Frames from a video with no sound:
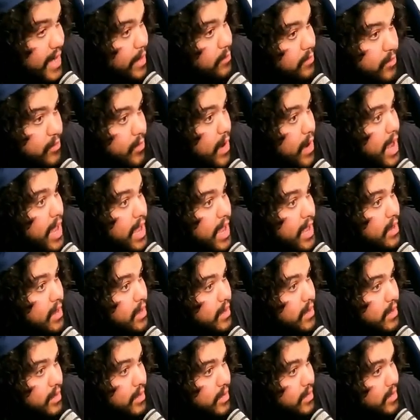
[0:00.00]
great.
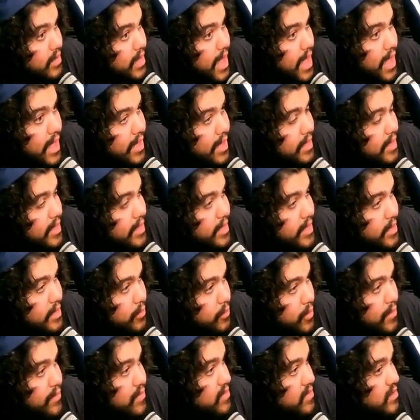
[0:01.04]
Yeah, yeah, and then the
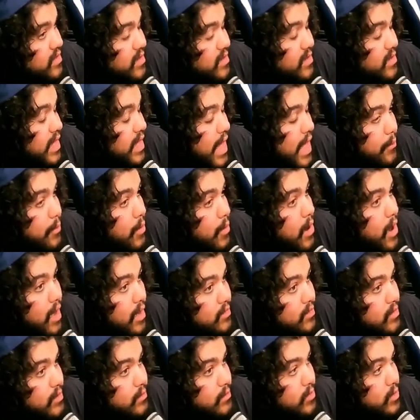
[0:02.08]
references to the game were
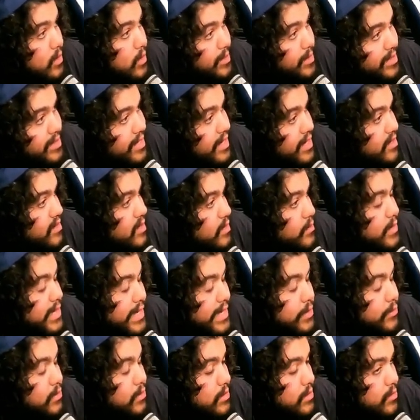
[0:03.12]
awesome. So I'm excited to see what they do
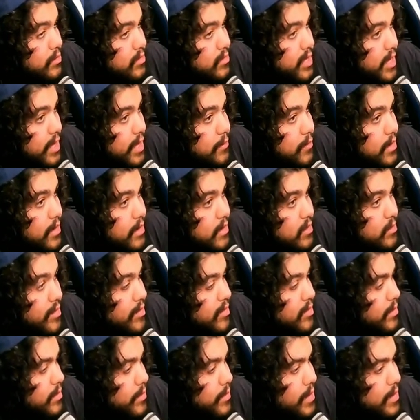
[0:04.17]
with the second one,
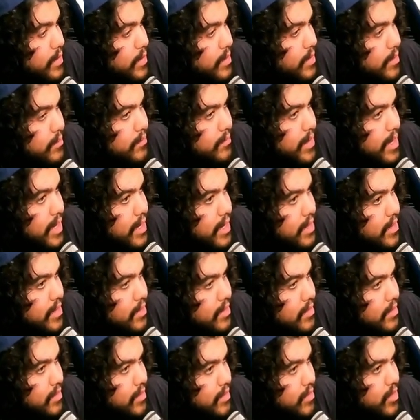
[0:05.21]
especially with him being
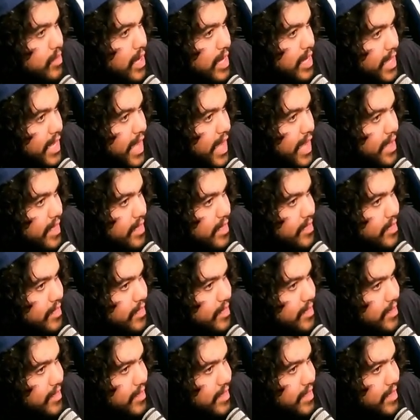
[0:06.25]
Johnny Cage.
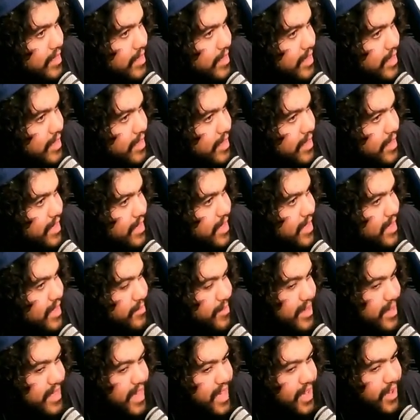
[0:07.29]
He'd
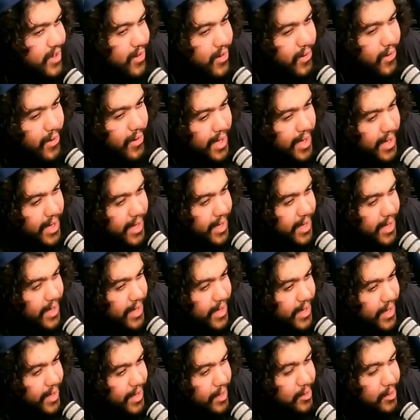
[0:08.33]
be like, "Oi,
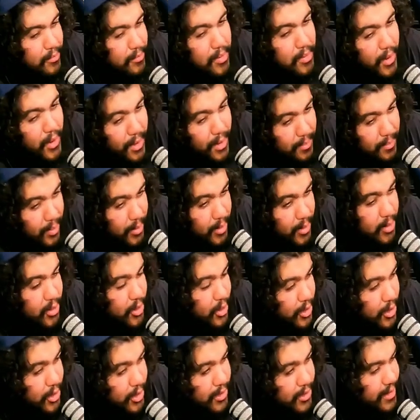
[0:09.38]
it's Billy
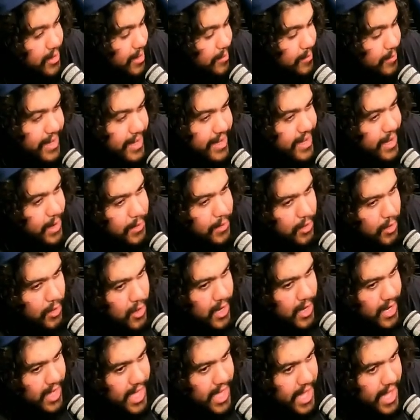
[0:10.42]
Butcher." I'm like, "No, it's
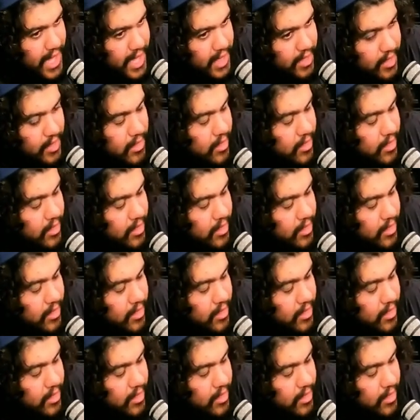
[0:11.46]
Johnny Cage."